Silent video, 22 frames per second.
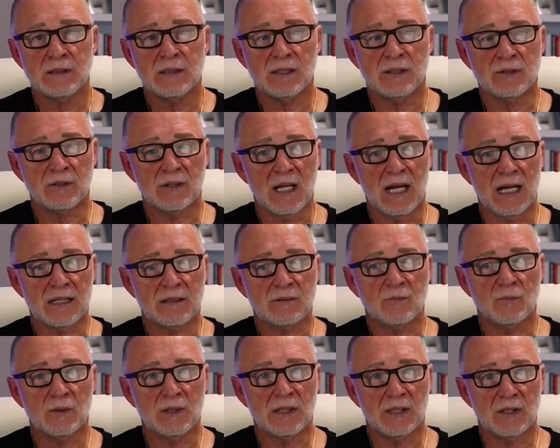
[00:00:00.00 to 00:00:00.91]
And you're like,
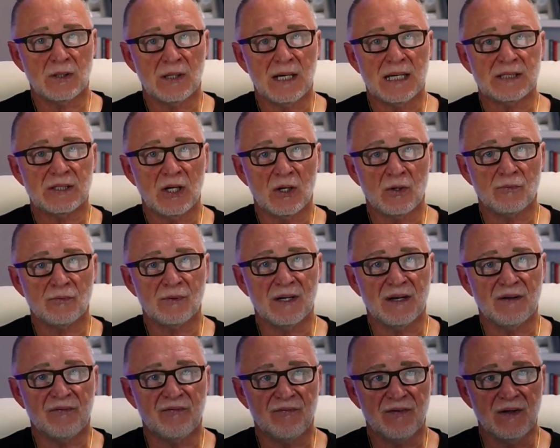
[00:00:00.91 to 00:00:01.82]
well, I don't
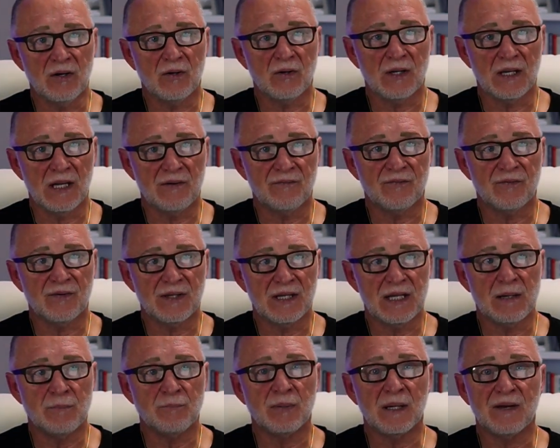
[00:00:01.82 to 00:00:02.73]
really feel love for
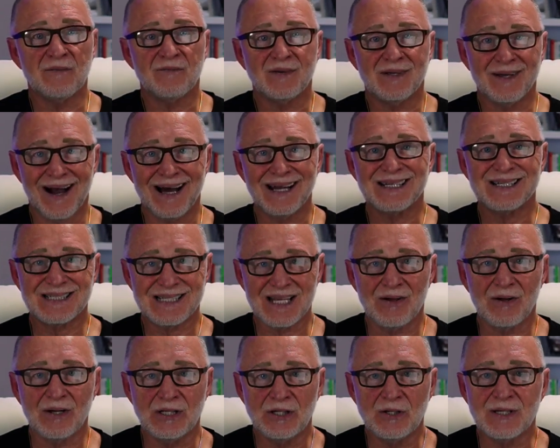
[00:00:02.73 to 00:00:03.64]
them. But if God's
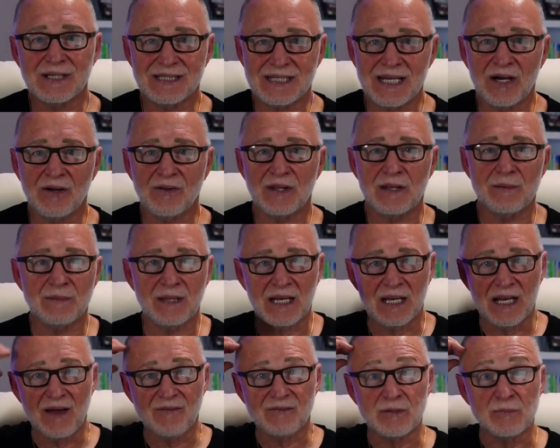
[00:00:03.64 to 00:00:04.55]
telling you to tell them
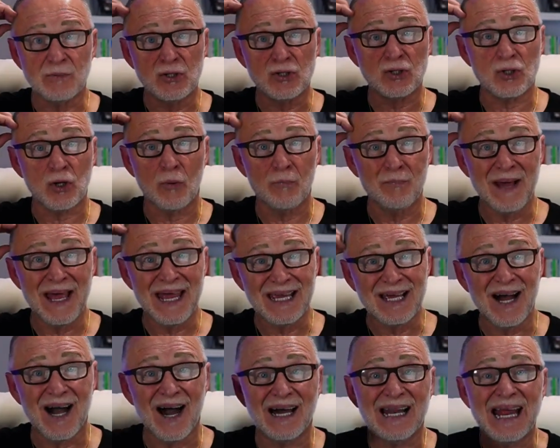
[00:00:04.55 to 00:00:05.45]
they love them, you should obey
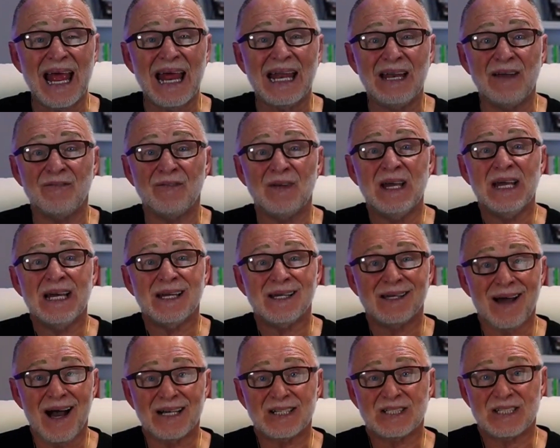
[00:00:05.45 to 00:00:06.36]
God. And if
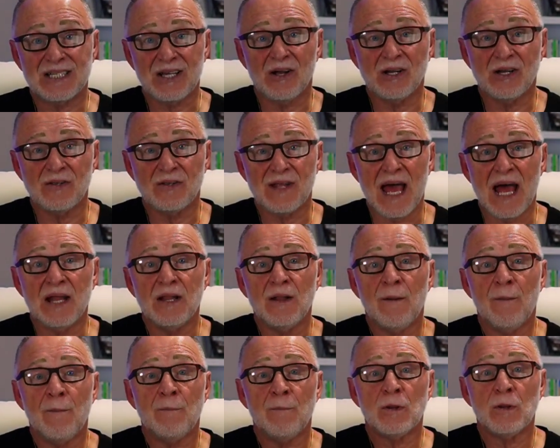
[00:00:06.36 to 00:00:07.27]
God's telling you
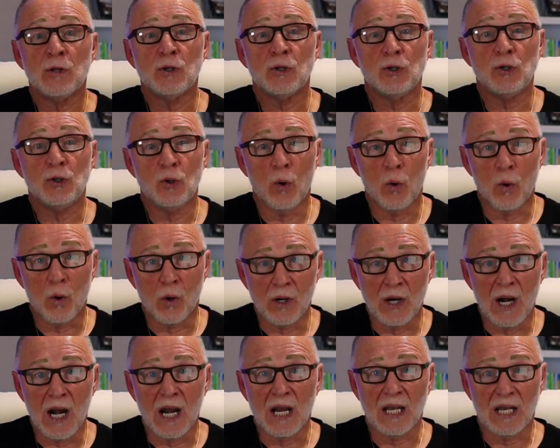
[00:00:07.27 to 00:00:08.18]
that,
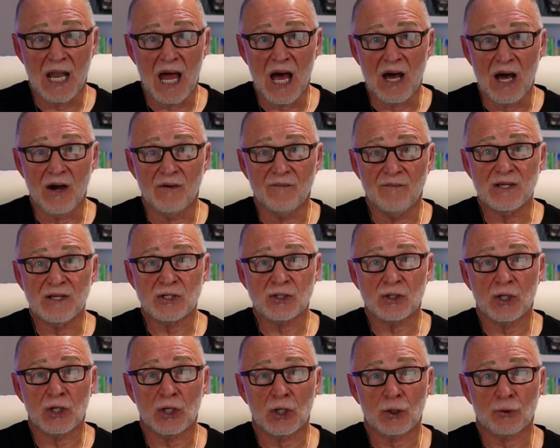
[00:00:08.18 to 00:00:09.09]
your love is
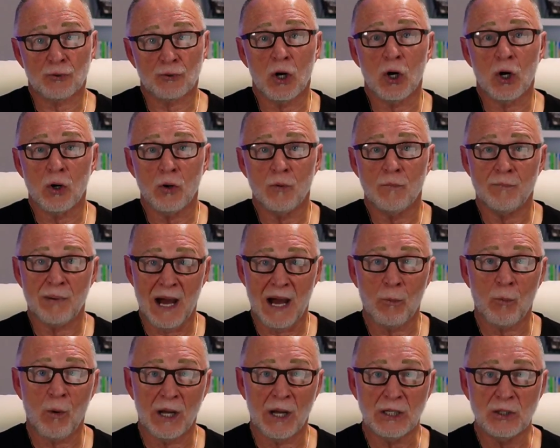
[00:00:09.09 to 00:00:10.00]
going to grow
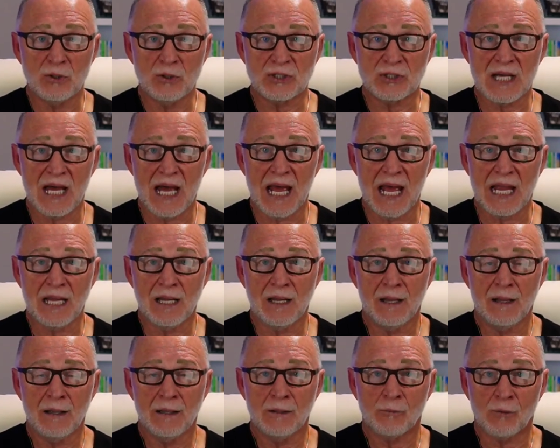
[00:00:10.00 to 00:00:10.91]
by what you say,
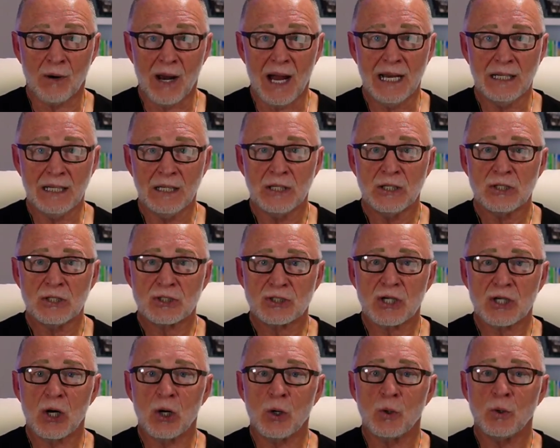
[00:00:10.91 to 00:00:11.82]
right?
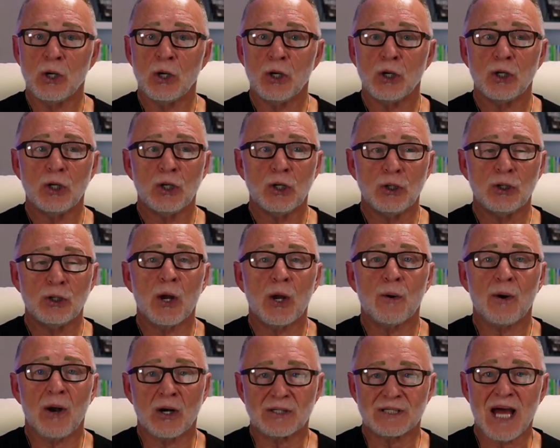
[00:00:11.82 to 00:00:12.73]
So
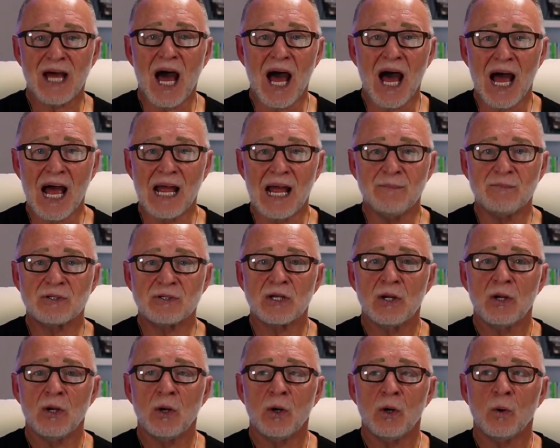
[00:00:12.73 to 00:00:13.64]
there are times
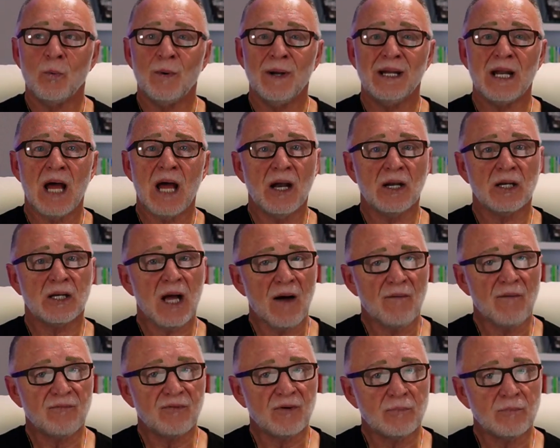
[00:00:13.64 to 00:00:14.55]
when
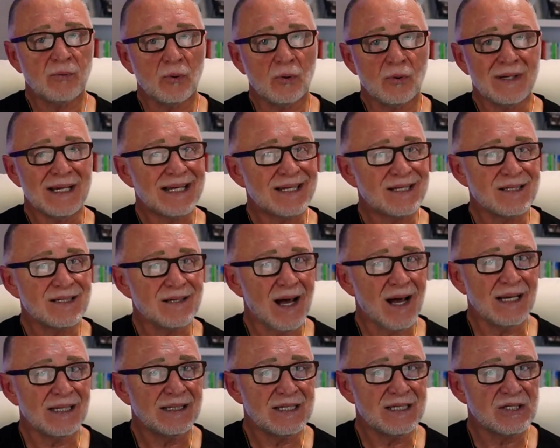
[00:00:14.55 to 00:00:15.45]
uncomfortable is
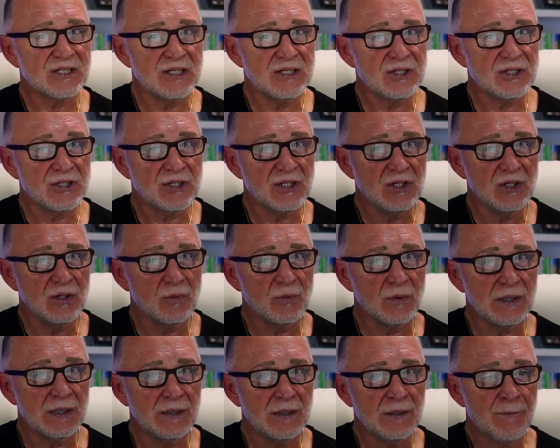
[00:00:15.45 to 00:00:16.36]
not
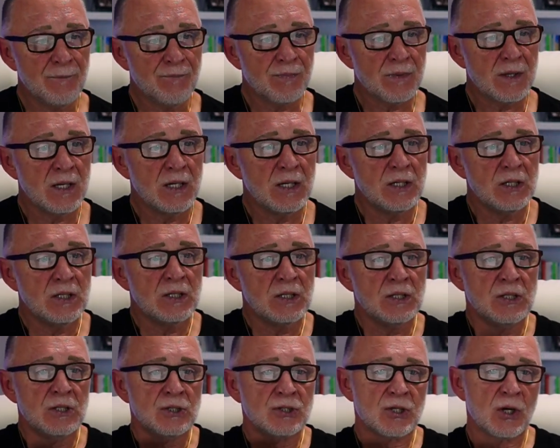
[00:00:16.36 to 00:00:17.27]
disingenuine.
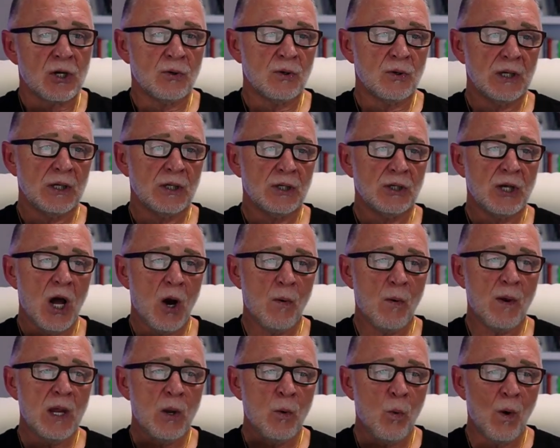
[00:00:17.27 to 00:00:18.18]
So
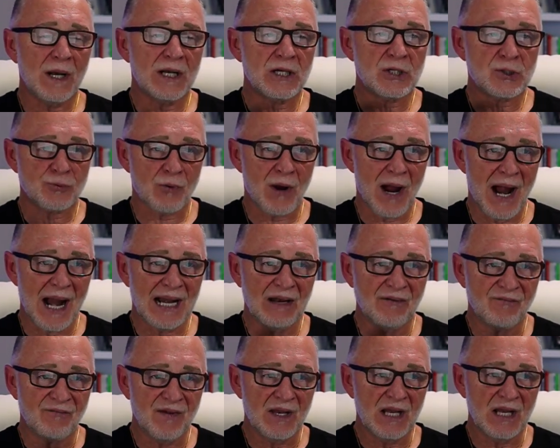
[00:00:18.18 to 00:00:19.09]
knowing what is right
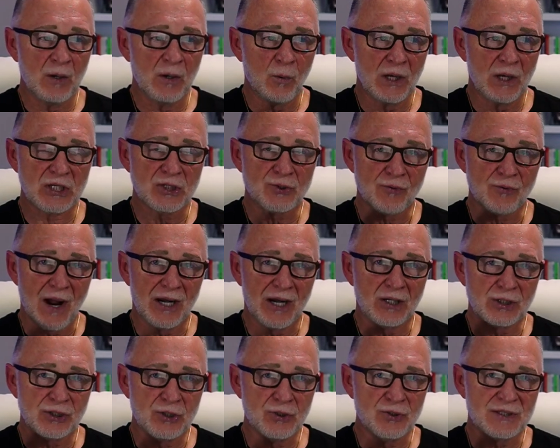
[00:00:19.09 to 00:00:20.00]
and feeling what is right
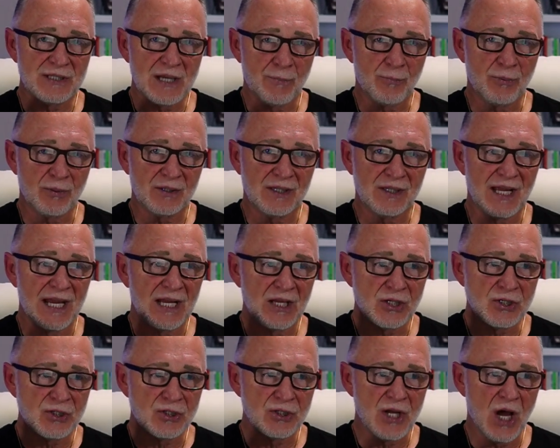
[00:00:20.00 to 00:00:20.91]
are two separate
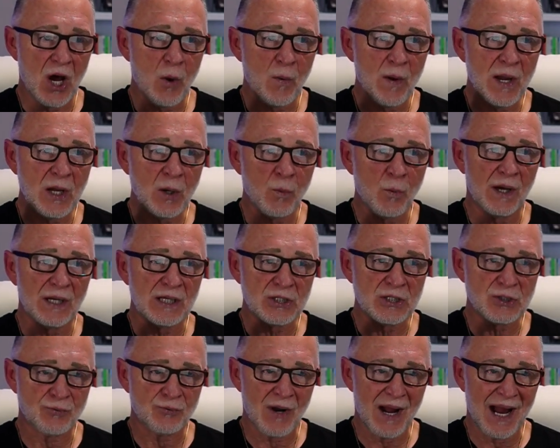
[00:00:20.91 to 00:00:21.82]
things. Knowing what
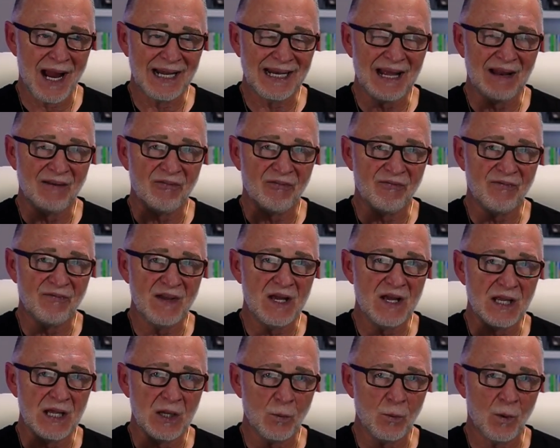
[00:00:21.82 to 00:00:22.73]
is right and
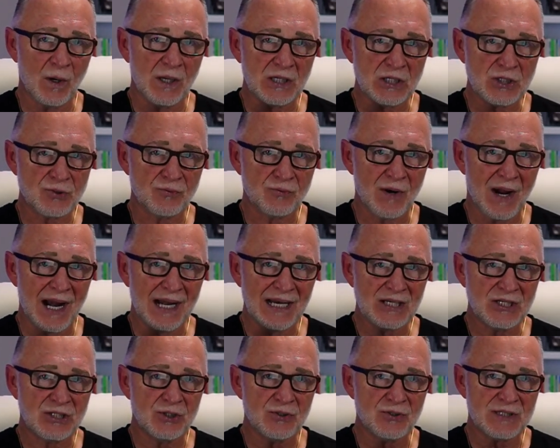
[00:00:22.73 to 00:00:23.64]
feeling what is right
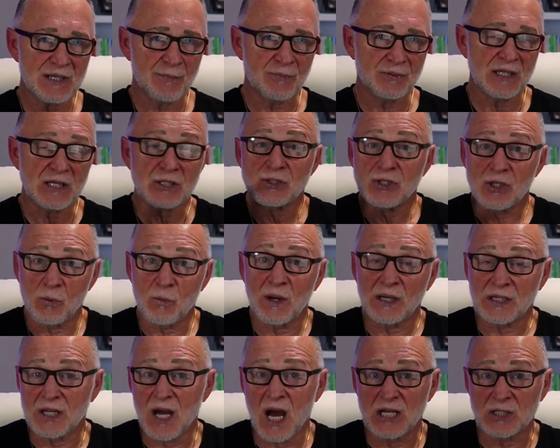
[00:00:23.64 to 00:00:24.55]
is two separate things. You know
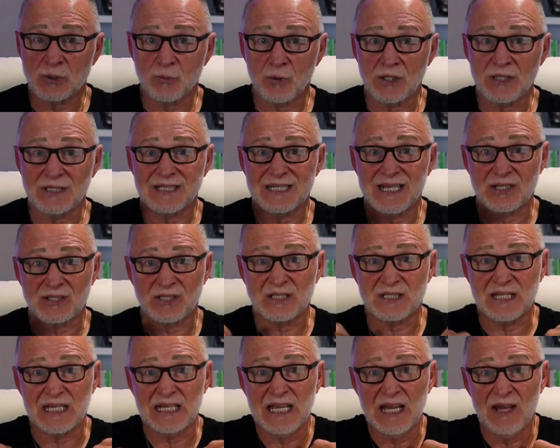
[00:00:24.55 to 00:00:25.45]
what? God's word tells
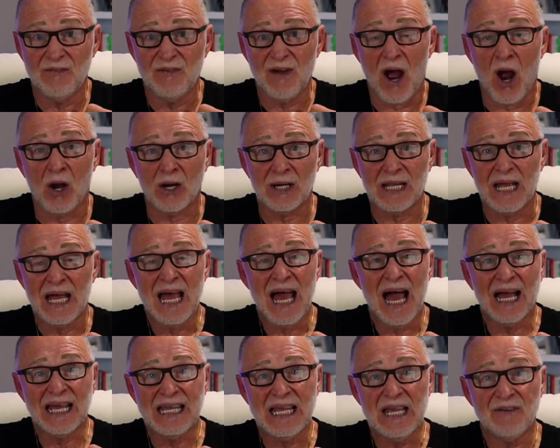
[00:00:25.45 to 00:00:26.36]
us to give our,
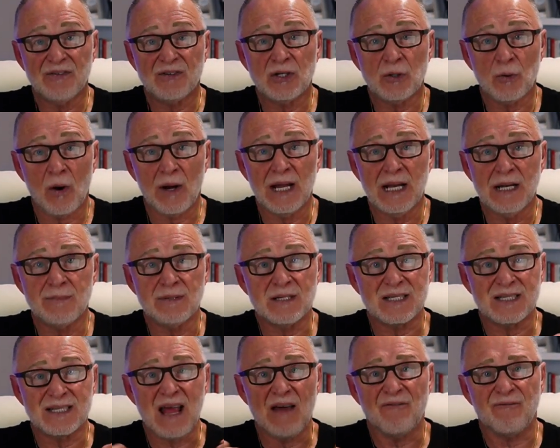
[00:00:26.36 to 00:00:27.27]
a gift to our
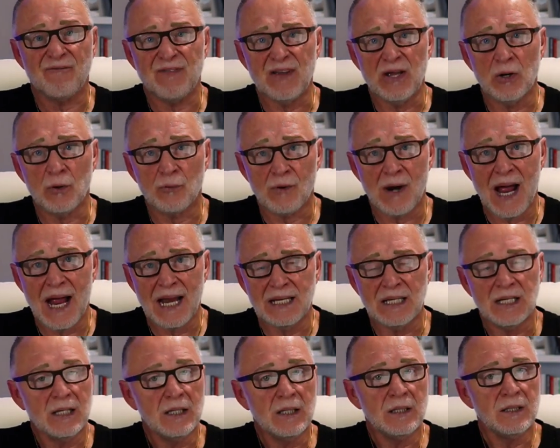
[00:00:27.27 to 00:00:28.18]
enemies. Does that feel right?
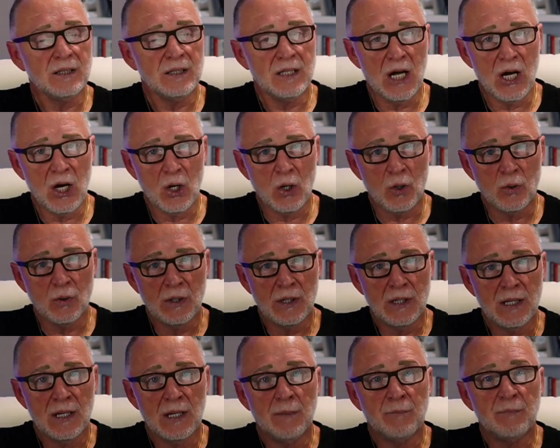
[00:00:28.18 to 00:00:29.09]
No.
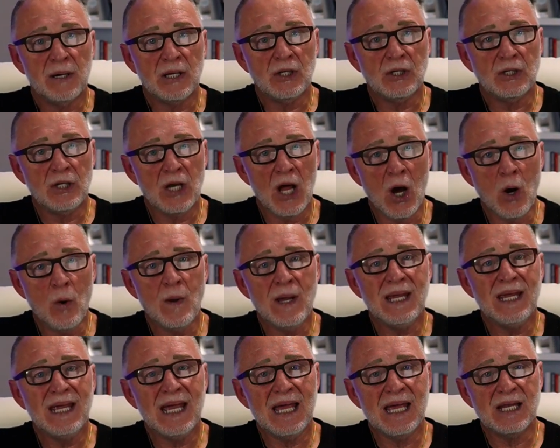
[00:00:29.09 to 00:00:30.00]
But
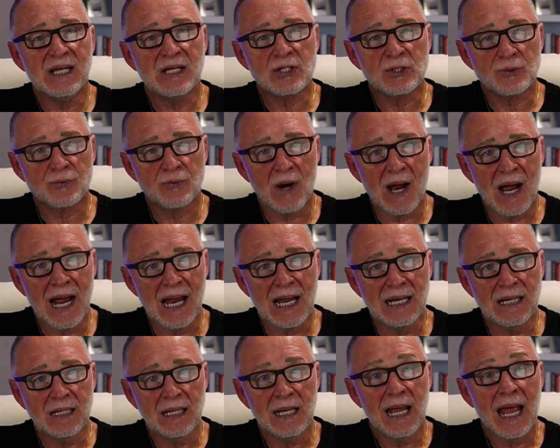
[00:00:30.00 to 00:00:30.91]
knowing it is
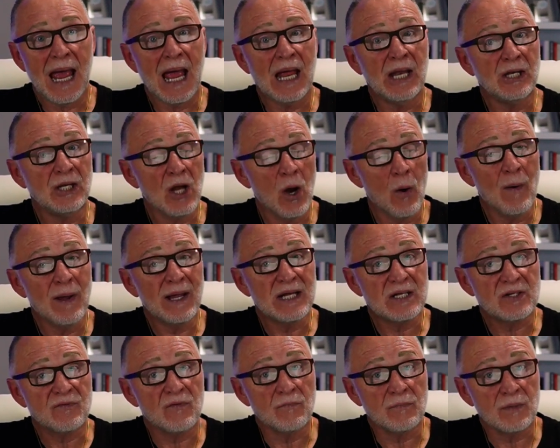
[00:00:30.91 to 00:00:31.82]
right and knowing
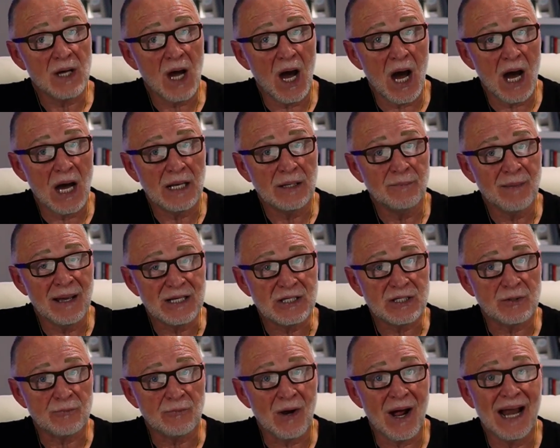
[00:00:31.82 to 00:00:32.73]
it's from God
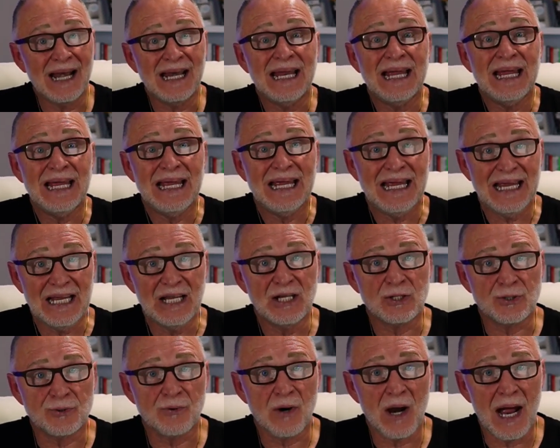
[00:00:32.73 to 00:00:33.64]
makes it right
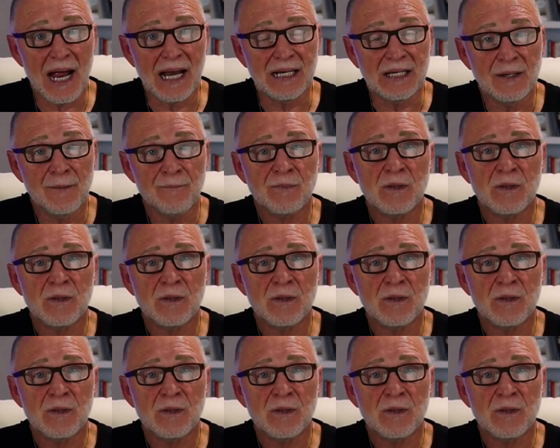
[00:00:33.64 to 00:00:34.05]
is right.